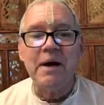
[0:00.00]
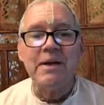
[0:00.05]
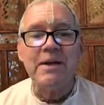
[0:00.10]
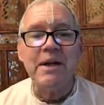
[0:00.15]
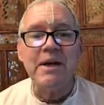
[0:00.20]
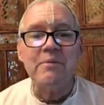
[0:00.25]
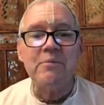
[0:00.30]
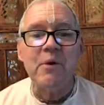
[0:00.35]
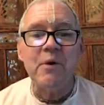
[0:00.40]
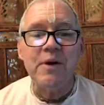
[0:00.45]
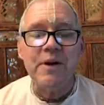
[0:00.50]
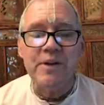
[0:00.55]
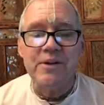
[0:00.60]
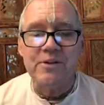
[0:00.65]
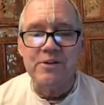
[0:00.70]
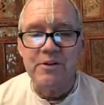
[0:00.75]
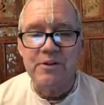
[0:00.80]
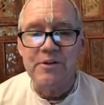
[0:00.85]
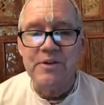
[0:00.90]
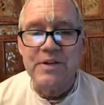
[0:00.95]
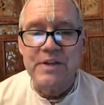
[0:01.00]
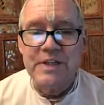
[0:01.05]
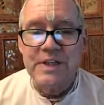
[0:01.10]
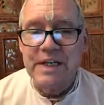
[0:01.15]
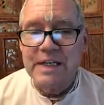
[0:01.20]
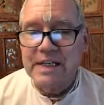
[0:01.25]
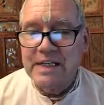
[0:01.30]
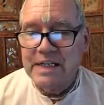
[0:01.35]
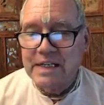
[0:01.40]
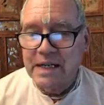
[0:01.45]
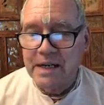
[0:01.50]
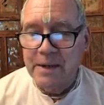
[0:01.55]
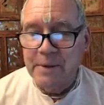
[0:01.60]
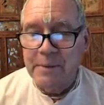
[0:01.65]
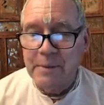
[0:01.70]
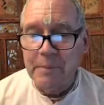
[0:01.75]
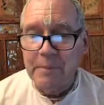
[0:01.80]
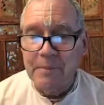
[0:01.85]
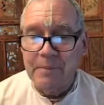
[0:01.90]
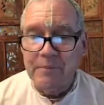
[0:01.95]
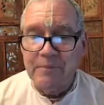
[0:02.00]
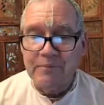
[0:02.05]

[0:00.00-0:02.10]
Monday morning, June the 16th.